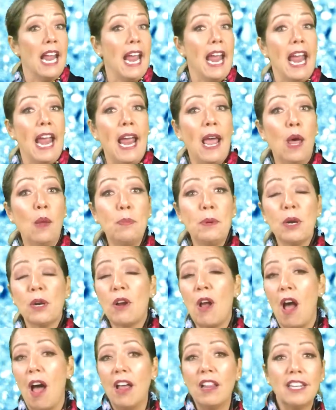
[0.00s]
help your
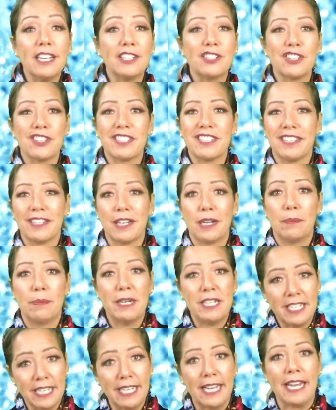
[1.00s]
colleague just a little bit
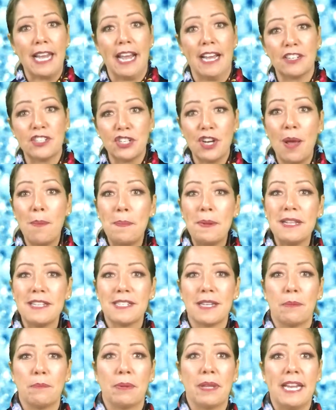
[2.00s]
to catch up in
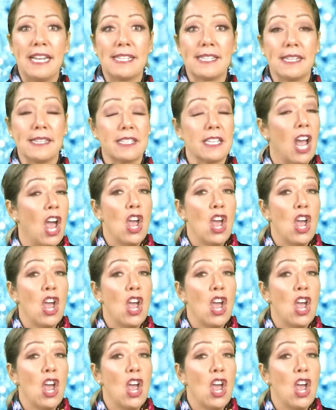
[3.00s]
some places.